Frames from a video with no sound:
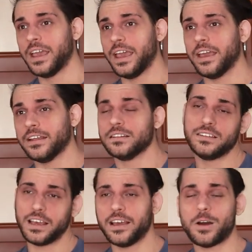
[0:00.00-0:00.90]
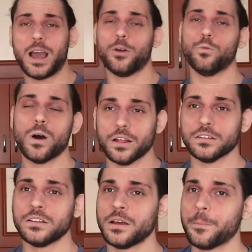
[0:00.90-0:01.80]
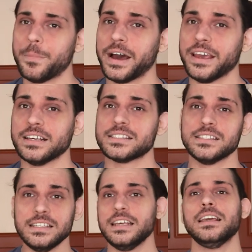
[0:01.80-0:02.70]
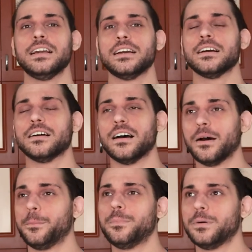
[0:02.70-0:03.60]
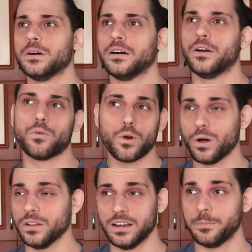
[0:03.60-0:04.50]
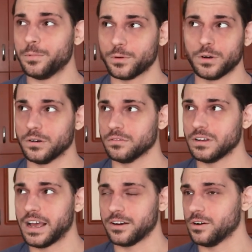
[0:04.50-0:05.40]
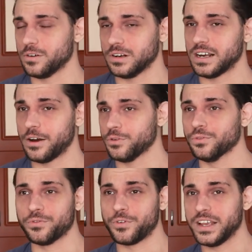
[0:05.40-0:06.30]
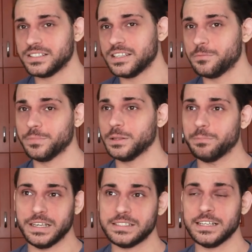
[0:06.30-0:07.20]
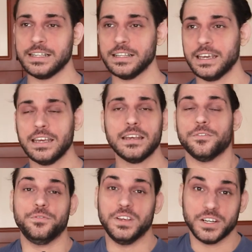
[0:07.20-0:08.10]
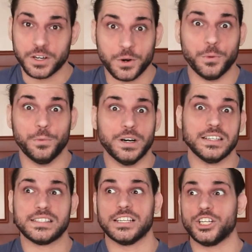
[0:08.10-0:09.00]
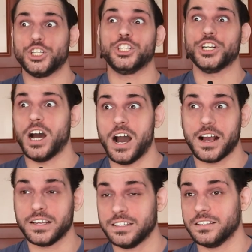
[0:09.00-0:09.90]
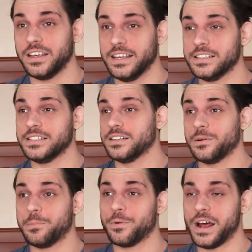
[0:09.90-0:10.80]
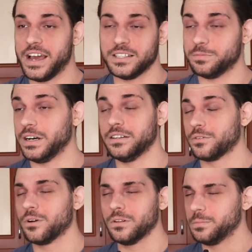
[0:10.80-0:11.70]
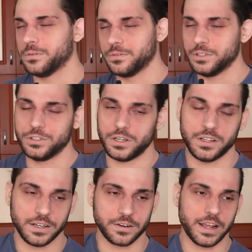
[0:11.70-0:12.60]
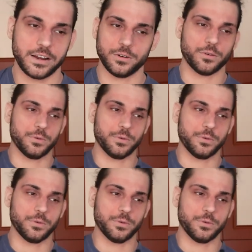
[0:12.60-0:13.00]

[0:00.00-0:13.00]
And DIY won by sneak up roll up, or I don't know how you phrase it, but basically Veer was shocked and surprised by the roll up of Johnny Gargano or